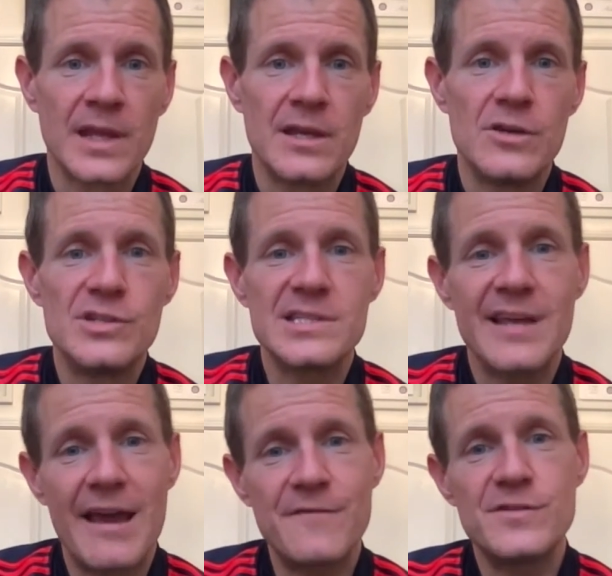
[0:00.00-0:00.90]
You just
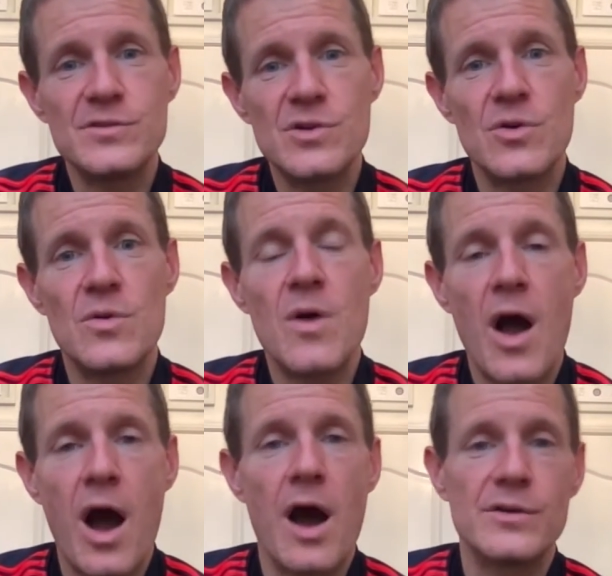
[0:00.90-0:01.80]
have to know
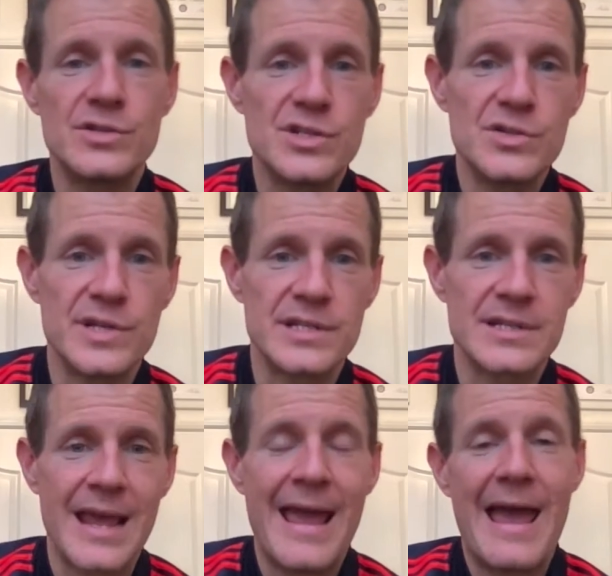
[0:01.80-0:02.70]
how to do it.
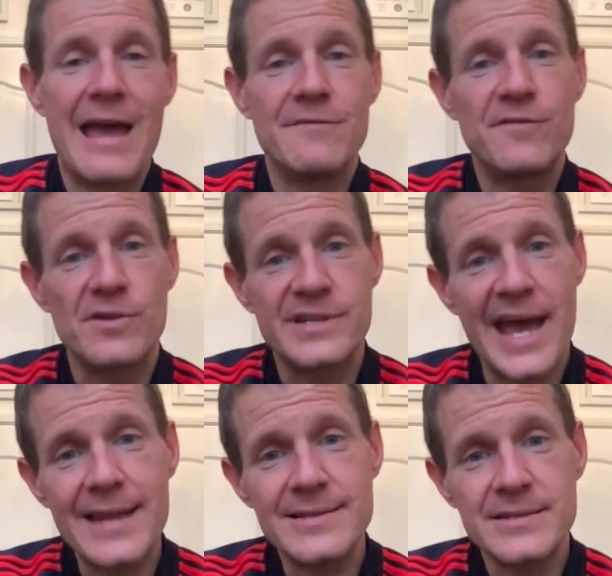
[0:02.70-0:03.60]
And for
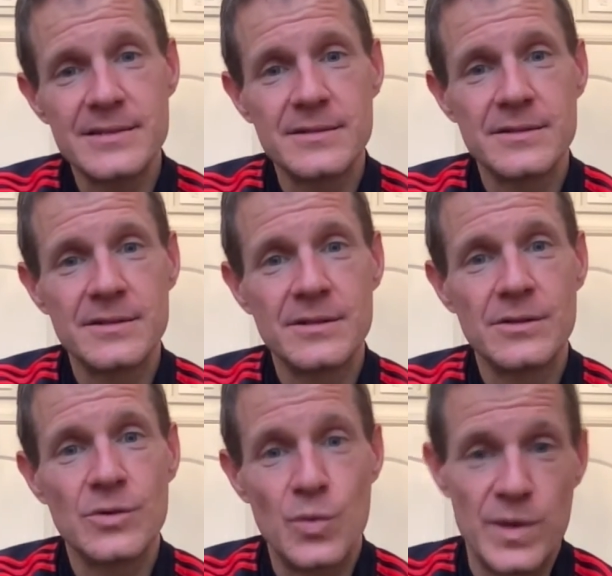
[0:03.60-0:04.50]
that,
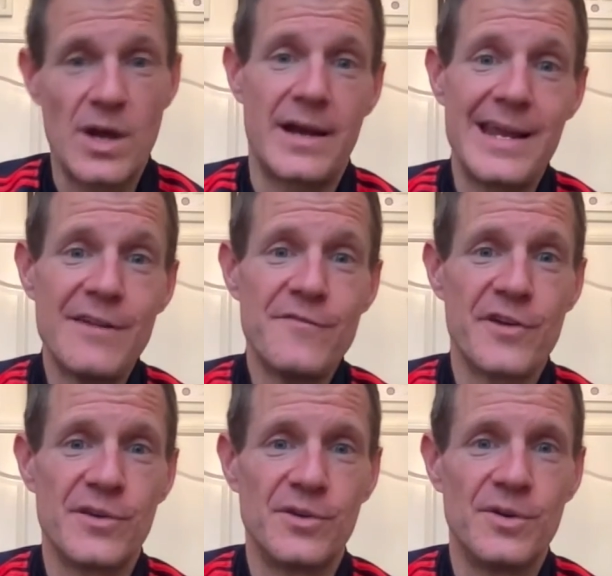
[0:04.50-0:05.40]
we are here for you.